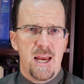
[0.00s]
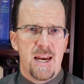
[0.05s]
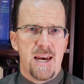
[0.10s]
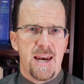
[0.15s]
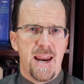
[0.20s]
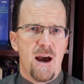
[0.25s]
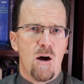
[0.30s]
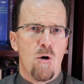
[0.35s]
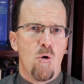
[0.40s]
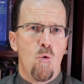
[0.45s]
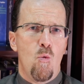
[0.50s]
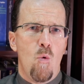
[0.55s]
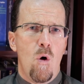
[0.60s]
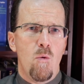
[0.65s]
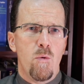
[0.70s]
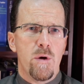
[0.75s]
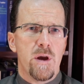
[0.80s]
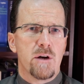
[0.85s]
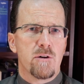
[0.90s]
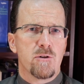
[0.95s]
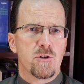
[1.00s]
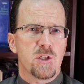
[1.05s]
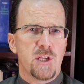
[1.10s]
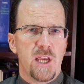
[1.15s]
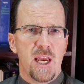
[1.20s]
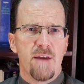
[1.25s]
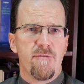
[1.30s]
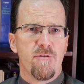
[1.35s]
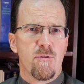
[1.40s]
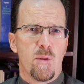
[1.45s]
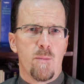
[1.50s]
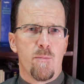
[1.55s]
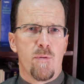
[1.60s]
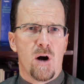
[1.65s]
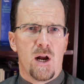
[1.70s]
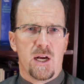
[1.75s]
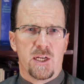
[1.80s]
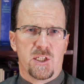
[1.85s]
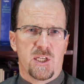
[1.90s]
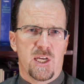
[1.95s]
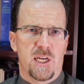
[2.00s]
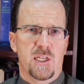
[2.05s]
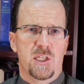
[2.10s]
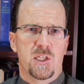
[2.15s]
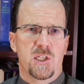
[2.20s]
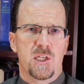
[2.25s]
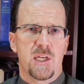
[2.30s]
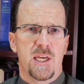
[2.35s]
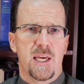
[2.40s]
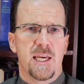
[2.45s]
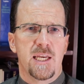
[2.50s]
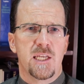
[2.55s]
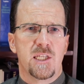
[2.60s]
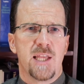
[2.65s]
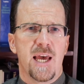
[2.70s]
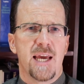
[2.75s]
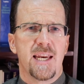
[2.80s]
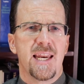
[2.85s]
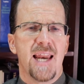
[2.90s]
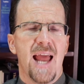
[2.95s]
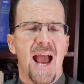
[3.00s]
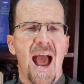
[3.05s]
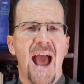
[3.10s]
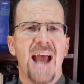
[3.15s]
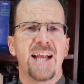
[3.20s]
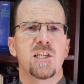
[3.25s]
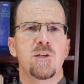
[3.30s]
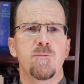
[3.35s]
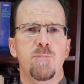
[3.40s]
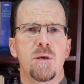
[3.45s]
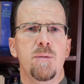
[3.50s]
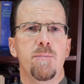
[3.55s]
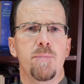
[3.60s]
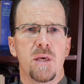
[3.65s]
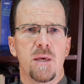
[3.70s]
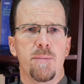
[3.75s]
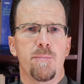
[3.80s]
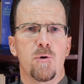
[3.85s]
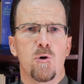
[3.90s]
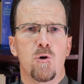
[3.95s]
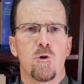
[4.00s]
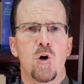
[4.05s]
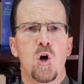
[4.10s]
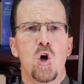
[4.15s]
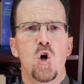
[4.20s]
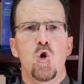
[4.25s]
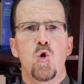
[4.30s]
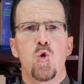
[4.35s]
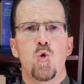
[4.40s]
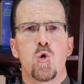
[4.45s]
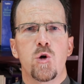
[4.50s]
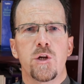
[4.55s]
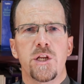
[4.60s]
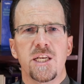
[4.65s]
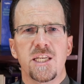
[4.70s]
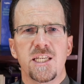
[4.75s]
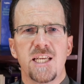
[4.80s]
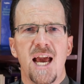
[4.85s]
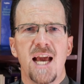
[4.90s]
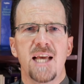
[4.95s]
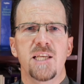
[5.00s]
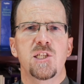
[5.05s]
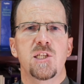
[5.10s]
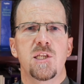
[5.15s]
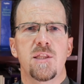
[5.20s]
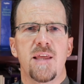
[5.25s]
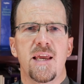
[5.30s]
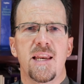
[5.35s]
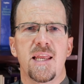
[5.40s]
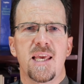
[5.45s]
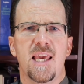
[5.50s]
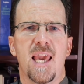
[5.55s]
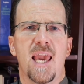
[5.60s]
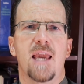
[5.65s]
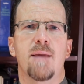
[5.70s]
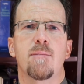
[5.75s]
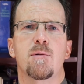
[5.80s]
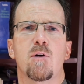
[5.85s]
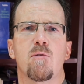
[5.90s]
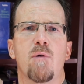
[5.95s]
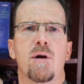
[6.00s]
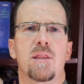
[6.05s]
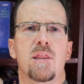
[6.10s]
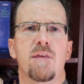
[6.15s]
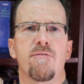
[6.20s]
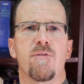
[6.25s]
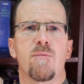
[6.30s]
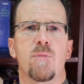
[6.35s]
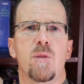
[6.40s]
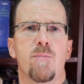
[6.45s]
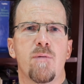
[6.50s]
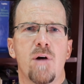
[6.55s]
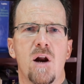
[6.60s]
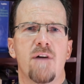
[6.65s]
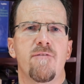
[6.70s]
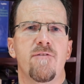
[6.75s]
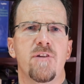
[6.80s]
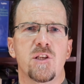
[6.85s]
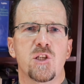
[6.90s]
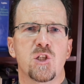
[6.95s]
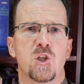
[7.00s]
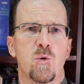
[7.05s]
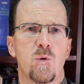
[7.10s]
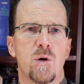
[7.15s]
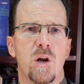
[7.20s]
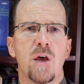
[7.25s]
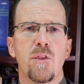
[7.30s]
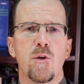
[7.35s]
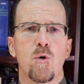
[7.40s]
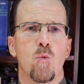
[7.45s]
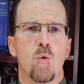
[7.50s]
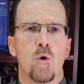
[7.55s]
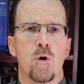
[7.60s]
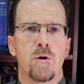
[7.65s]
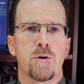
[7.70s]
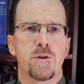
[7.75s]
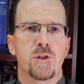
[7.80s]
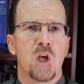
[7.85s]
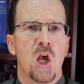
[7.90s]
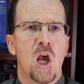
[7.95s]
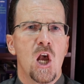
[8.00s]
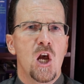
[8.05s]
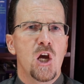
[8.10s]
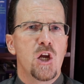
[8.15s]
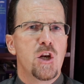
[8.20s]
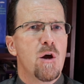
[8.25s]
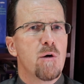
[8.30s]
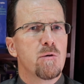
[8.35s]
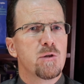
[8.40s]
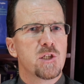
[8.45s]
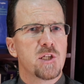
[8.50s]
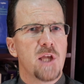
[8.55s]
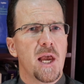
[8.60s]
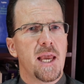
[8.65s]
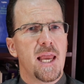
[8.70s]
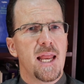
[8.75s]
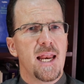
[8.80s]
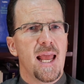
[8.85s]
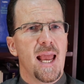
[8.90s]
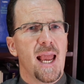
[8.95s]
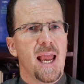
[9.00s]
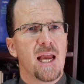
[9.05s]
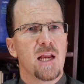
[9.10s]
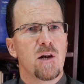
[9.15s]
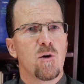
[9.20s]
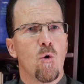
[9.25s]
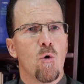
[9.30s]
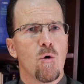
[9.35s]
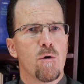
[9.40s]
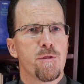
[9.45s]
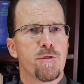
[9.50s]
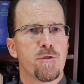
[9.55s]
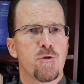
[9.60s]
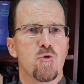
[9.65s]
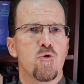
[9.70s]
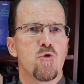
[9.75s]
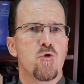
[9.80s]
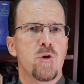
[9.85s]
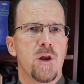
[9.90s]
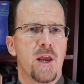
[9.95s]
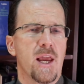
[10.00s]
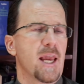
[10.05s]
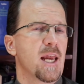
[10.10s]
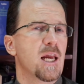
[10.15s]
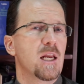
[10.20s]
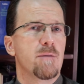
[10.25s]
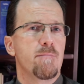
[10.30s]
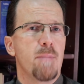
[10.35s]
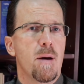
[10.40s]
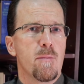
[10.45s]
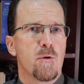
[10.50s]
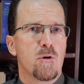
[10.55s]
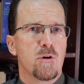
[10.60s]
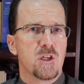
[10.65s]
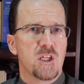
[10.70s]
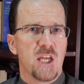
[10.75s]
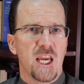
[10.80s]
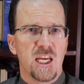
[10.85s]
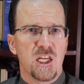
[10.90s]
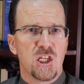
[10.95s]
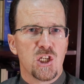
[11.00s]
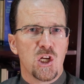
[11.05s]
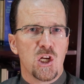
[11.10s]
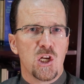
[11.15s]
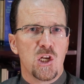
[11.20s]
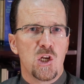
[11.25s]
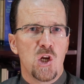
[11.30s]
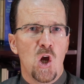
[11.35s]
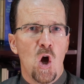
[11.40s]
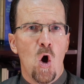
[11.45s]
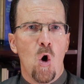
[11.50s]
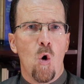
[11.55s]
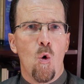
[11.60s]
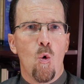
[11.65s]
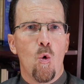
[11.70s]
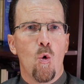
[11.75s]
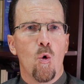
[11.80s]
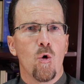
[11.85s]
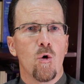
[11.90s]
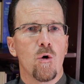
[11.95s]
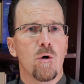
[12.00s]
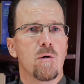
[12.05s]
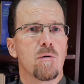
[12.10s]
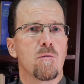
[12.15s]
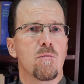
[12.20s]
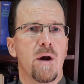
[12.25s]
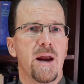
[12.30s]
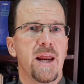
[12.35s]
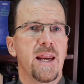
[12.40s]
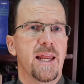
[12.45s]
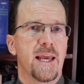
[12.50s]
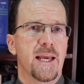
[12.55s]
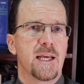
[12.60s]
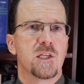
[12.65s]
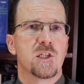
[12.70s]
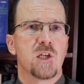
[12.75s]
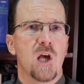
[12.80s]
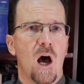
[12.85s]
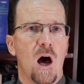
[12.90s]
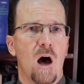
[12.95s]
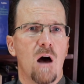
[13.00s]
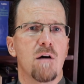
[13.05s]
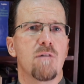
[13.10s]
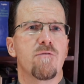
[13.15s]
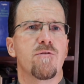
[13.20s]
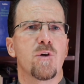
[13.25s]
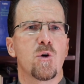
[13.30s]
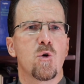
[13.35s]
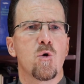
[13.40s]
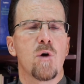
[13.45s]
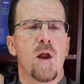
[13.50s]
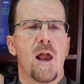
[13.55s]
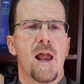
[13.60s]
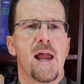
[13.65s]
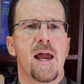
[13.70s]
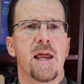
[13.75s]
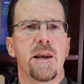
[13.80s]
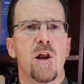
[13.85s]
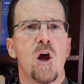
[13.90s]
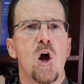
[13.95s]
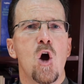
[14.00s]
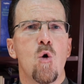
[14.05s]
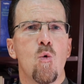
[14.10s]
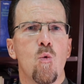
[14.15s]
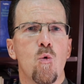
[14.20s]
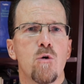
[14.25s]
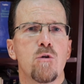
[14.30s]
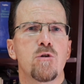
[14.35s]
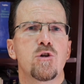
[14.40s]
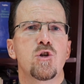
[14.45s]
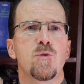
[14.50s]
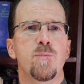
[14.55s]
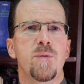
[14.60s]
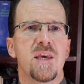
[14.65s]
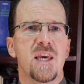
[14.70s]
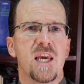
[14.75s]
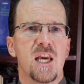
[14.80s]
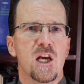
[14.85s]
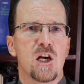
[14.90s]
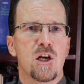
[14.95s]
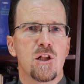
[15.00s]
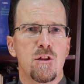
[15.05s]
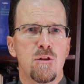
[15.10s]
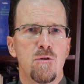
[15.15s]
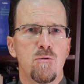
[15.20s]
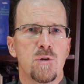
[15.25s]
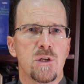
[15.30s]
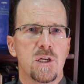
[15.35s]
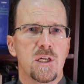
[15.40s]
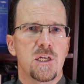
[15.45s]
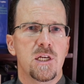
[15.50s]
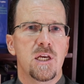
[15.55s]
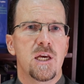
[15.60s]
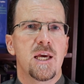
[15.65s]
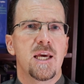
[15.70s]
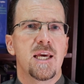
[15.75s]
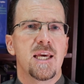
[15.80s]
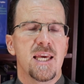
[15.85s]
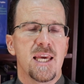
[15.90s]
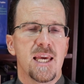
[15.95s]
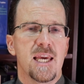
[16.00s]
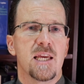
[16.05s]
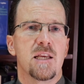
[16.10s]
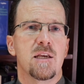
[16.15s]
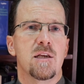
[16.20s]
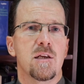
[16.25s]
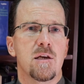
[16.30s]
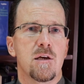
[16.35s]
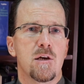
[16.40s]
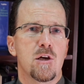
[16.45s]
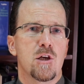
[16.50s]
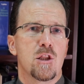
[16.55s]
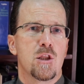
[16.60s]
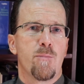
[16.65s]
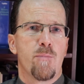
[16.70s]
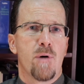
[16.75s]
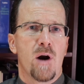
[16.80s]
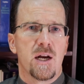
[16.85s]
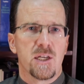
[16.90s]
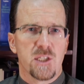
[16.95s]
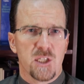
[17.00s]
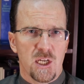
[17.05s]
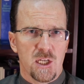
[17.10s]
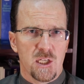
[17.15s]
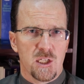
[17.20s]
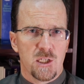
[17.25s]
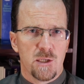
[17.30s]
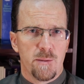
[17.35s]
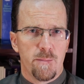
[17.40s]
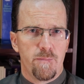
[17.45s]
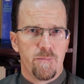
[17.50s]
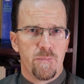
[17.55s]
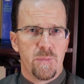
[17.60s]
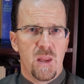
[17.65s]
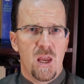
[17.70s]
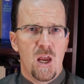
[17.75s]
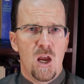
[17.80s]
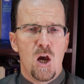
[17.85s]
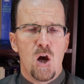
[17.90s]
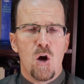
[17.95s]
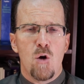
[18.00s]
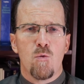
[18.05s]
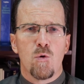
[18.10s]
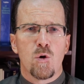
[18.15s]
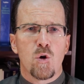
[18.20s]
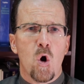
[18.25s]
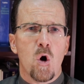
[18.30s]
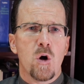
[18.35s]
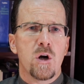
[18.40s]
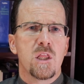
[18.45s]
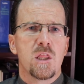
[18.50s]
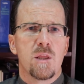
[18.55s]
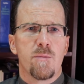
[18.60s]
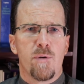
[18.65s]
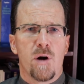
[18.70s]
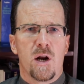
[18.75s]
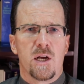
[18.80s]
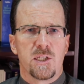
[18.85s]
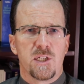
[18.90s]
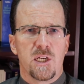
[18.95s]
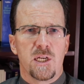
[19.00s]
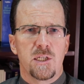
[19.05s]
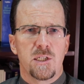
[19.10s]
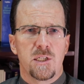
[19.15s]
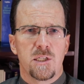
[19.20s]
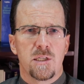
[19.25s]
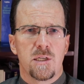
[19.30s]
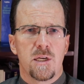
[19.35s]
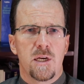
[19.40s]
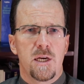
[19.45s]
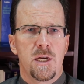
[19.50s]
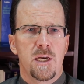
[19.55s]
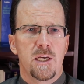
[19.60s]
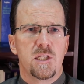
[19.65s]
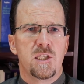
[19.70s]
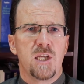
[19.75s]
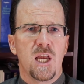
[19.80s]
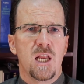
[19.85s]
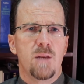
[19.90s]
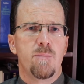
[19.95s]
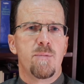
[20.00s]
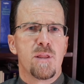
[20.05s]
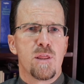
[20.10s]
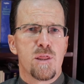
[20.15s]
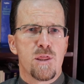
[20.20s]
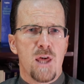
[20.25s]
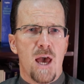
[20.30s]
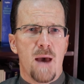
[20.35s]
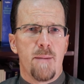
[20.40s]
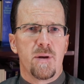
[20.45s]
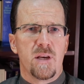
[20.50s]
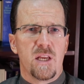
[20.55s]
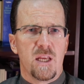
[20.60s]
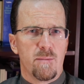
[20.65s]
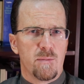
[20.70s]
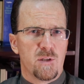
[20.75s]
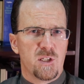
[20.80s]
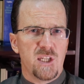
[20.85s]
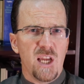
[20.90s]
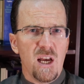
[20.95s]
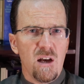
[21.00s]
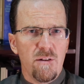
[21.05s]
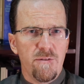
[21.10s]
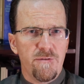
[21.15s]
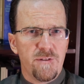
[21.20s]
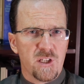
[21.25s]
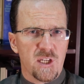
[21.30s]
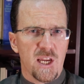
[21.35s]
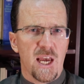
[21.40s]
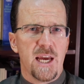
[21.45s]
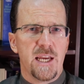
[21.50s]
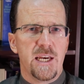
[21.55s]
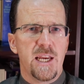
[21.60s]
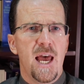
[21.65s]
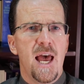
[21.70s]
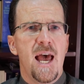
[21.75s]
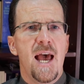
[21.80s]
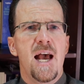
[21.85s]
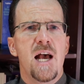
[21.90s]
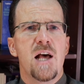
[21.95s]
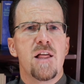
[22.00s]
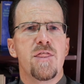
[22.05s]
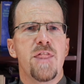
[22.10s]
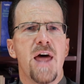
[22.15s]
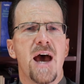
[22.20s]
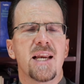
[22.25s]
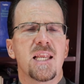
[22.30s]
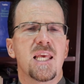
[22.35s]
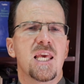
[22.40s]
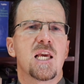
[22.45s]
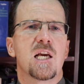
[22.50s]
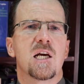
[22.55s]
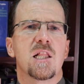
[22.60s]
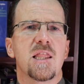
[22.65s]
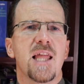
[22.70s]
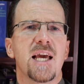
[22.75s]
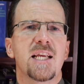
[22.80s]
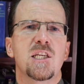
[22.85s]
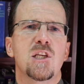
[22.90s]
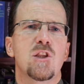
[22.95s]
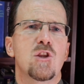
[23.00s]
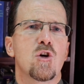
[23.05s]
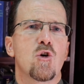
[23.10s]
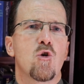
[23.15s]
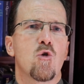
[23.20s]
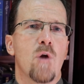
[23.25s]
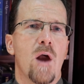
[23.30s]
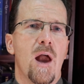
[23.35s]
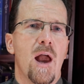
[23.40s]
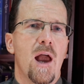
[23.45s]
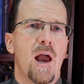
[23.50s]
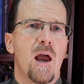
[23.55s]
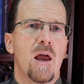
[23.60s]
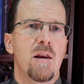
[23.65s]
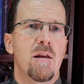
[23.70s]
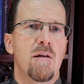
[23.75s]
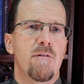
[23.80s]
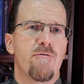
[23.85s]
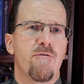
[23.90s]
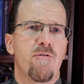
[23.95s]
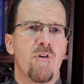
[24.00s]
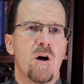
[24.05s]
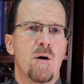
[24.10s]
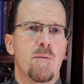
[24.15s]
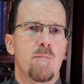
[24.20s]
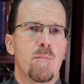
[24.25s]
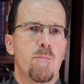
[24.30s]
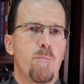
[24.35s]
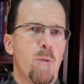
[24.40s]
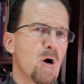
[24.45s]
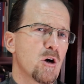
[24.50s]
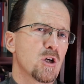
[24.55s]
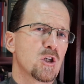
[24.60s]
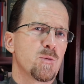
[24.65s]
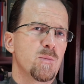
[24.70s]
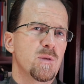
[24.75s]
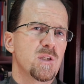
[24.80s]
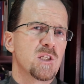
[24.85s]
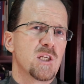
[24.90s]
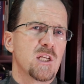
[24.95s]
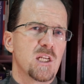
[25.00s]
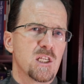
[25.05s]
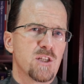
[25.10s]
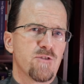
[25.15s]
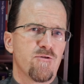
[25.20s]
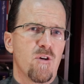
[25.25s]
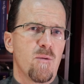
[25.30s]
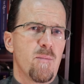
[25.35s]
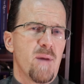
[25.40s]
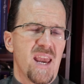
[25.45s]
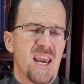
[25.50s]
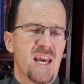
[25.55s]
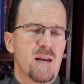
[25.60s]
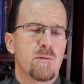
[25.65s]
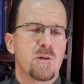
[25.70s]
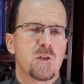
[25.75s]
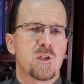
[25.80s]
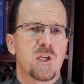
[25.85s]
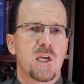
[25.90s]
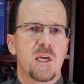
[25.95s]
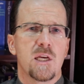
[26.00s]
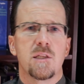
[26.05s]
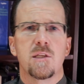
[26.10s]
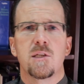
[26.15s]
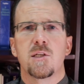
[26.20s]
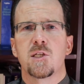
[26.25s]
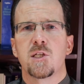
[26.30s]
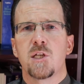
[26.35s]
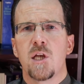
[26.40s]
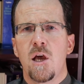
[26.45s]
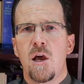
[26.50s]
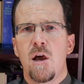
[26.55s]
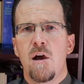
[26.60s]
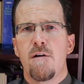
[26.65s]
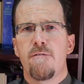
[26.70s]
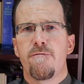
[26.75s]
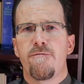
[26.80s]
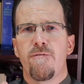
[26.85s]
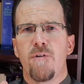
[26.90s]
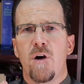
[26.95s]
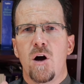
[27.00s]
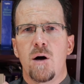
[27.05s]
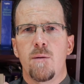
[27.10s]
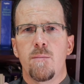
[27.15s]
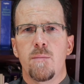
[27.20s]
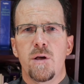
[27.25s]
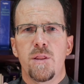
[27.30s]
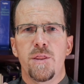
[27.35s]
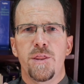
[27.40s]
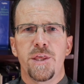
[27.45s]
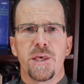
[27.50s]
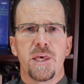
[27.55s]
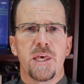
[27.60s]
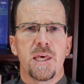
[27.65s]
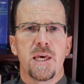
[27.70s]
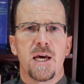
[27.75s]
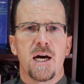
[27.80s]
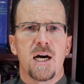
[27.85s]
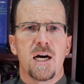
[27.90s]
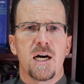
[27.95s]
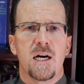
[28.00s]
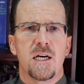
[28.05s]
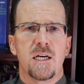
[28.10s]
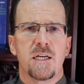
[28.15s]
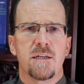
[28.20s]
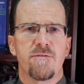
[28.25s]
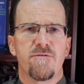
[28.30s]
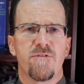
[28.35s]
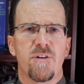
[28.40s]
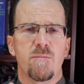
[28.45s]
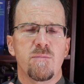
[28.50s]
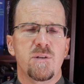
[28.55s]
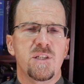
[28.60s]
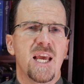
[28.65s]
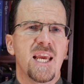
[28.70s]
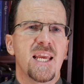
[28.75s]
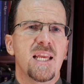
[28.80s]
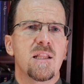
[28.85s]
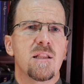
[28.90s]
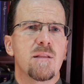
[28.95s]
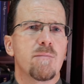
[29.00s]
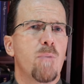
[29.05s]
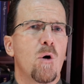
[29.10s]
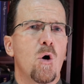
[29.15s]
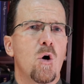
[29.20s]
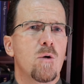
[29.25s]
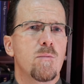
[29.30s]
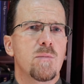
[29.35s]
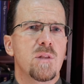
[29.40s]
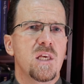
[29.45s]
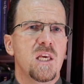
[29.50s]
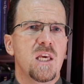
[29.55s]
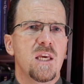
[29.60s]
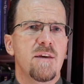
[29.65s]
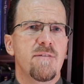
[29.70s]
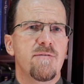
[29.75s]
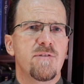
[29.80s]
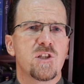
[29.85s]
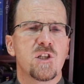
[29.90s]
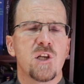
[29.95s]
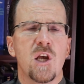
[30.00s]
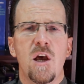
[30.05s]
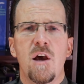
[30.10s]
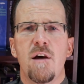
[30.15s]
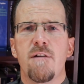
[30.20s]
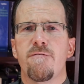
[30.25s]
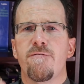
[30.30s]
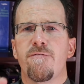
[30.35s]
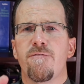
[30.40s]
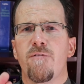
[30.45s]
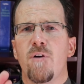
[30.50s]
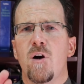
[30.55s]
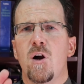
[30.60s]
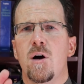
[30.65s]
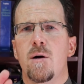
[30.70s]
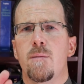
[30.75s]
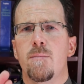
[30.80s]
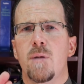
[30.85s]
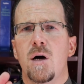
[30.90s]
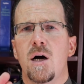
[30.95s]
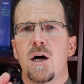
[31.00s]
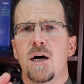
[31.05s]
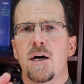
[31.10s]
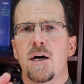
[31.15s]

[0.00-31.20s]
Now, what we understand from the process is that it had to be people who could attest that it came directly from the Prophet. So in other words, no second-hand or third-hand memorization or writings of the Quran were to be included in the process. Regarding the process, Zayd bin Thabit himself said that he collected the Quran from parchments, that is, from animal skins, from date palm leaves, from